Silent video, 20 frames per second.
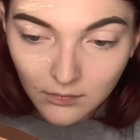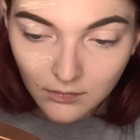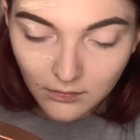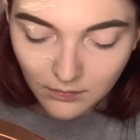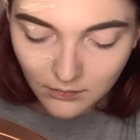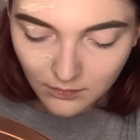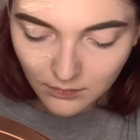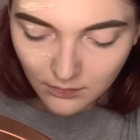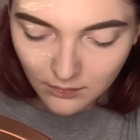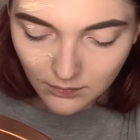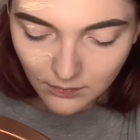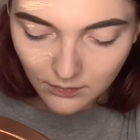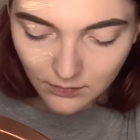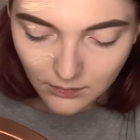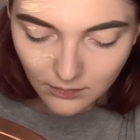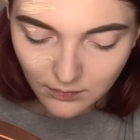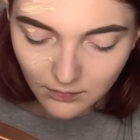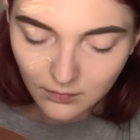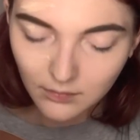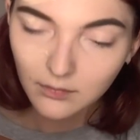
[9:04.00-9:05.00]

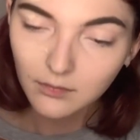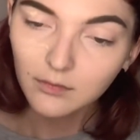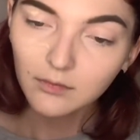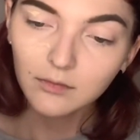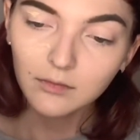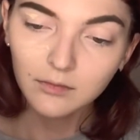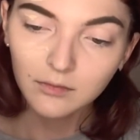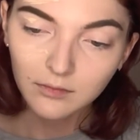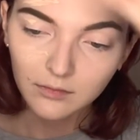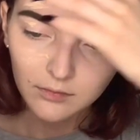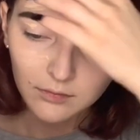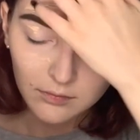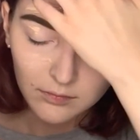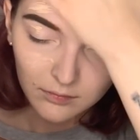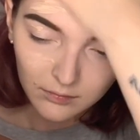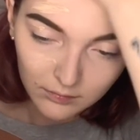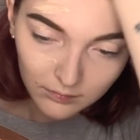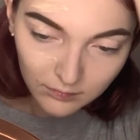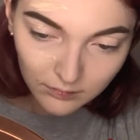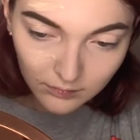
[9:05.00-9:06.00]

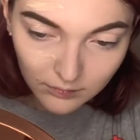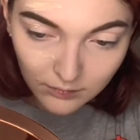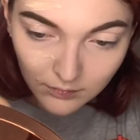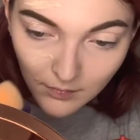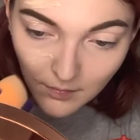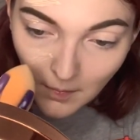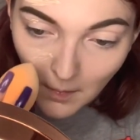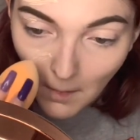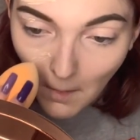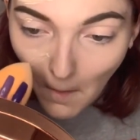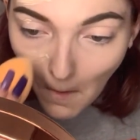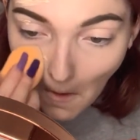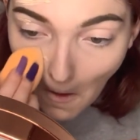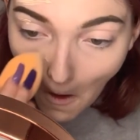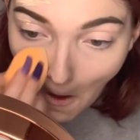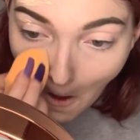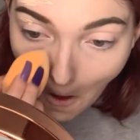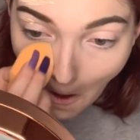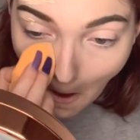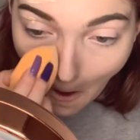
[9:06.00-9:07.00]

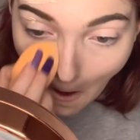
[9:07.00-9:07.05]
(no one is talking)